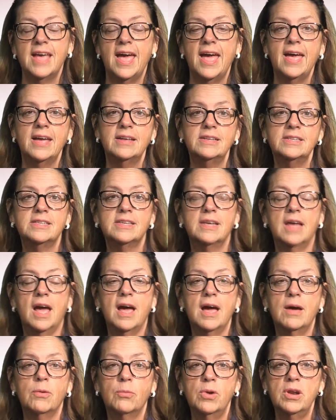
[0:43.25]
and
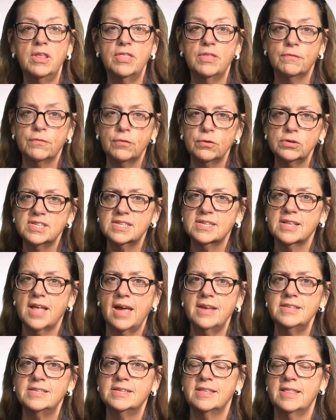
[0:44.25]
one of the first
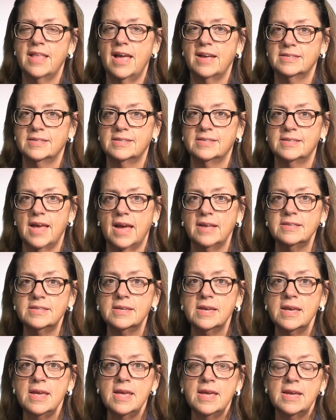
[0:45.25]
slides in that
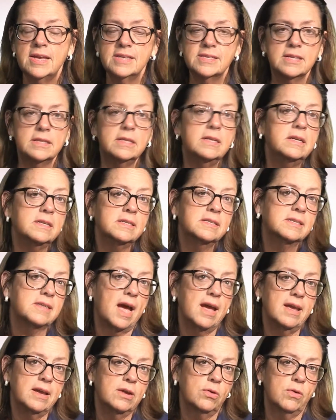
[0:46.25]
set is a little
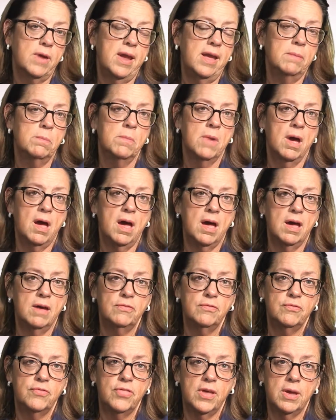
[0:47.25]
diagram
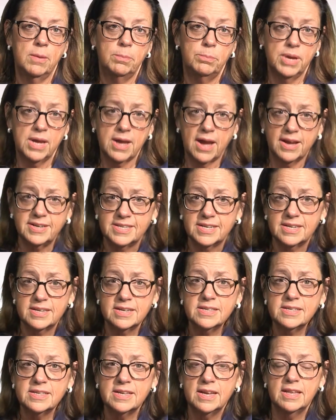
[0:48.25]
of the big
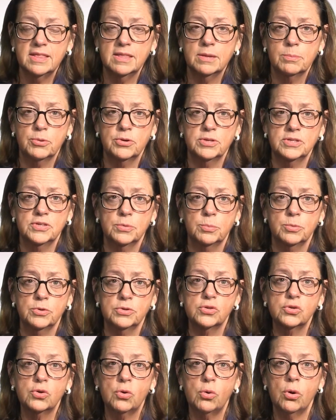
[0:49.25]
ideas in the
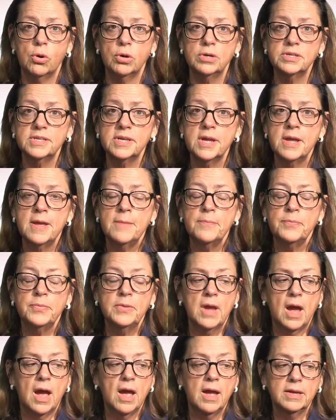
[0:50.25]
Principles course.
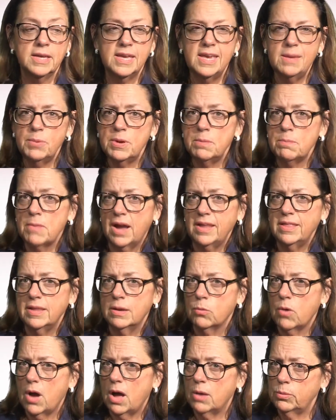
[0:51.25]
Keep in mind
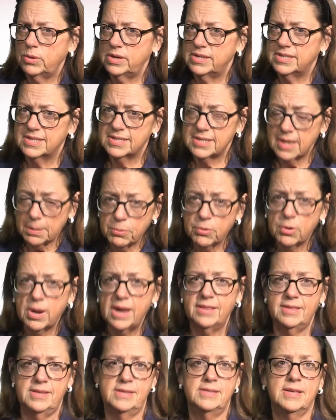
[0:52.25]
that while we
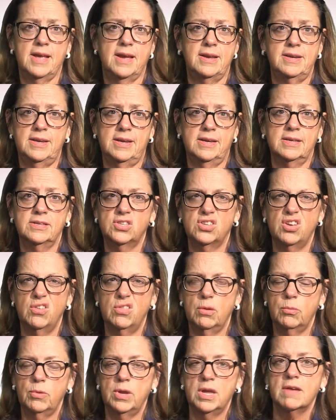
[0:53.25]
separate these ideas so
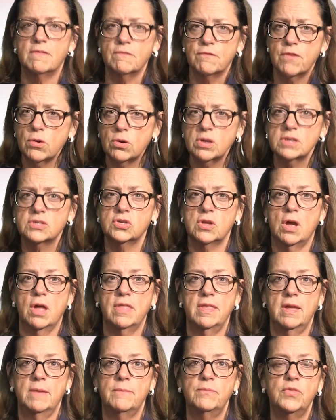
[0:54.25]
that we can focus
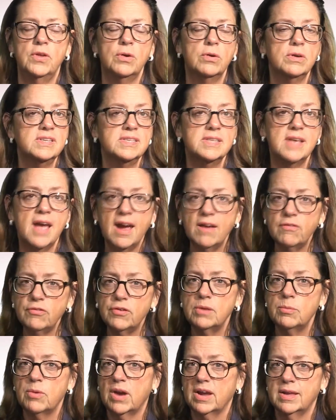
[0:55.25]
on them, there is
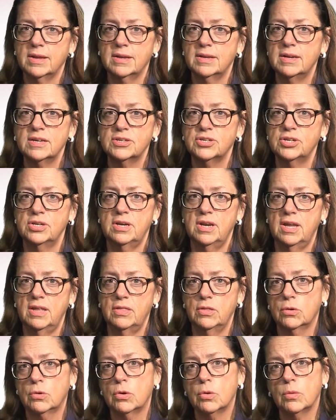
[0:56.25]
every recognition
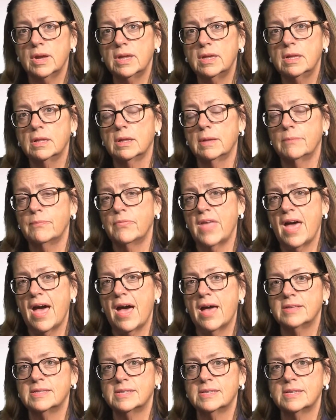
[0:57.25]
in the curriculum
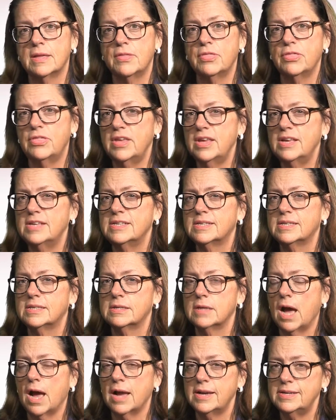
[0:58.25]
that
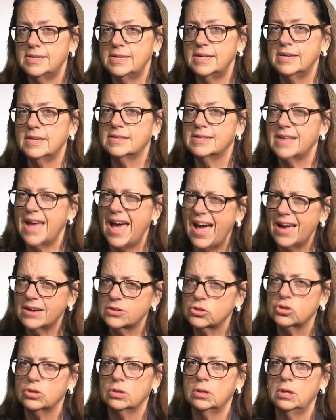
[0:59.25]
these ideas
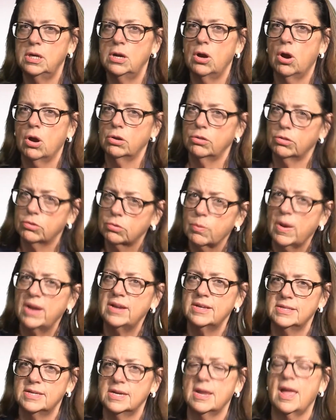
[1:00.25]
actually are
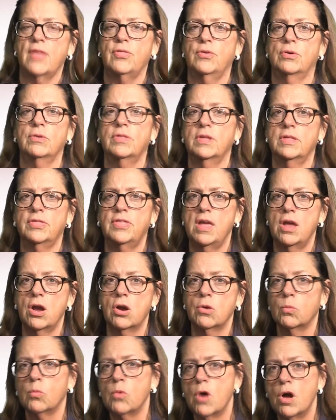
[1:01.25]
threaded together, that they
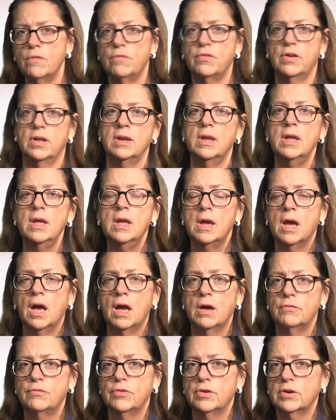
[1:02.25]
are woven,
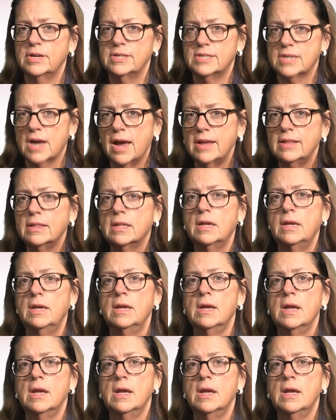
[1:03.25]
very tightly